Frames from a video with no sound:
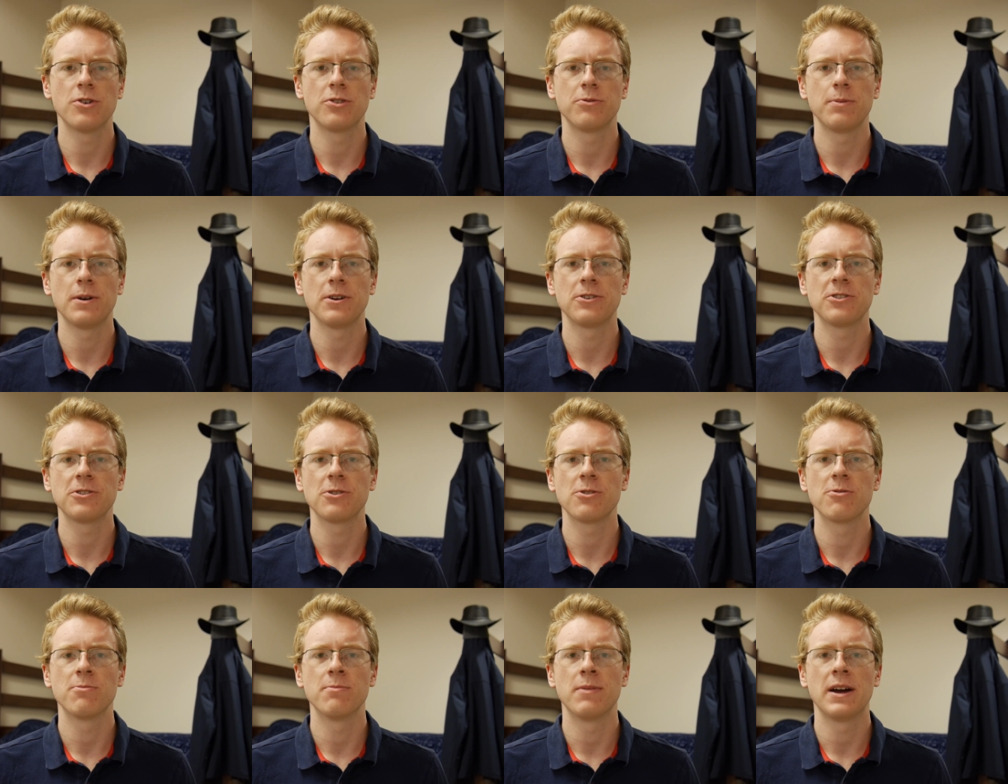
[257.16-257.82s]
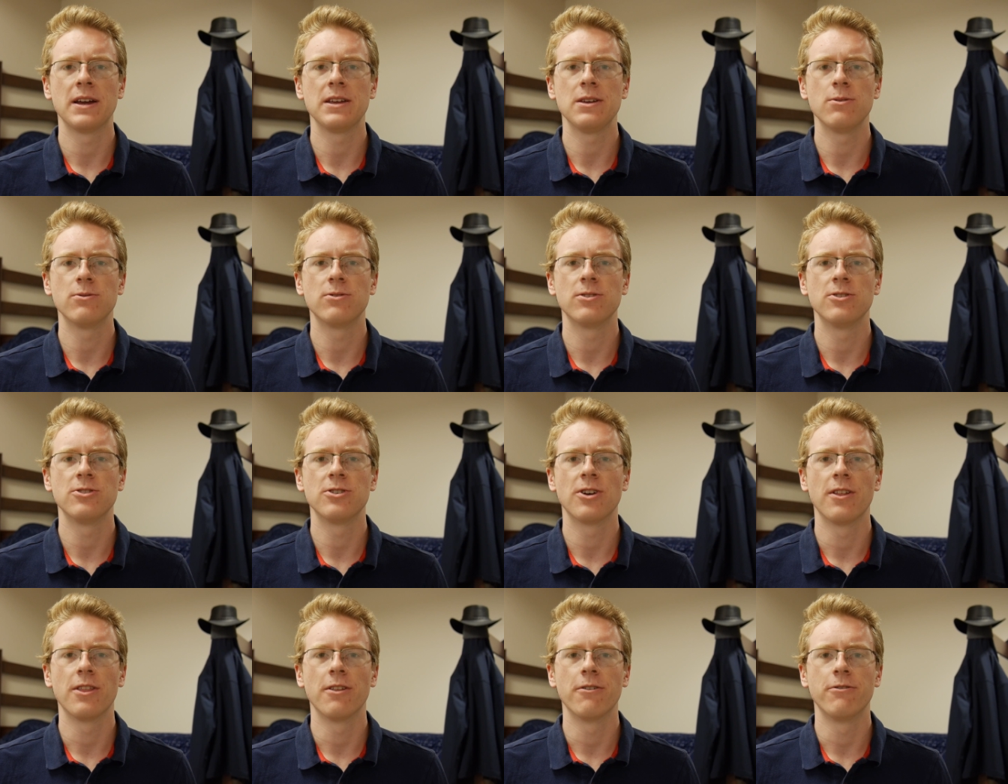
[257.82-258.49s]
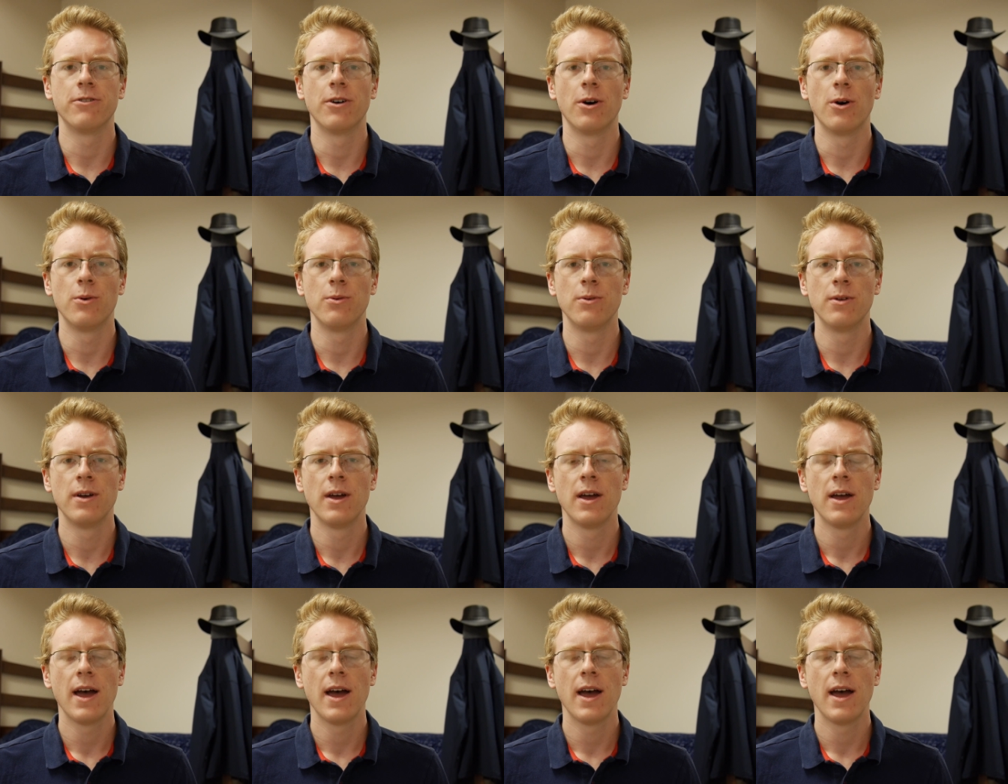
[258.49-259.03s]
especially with my usage on the phone.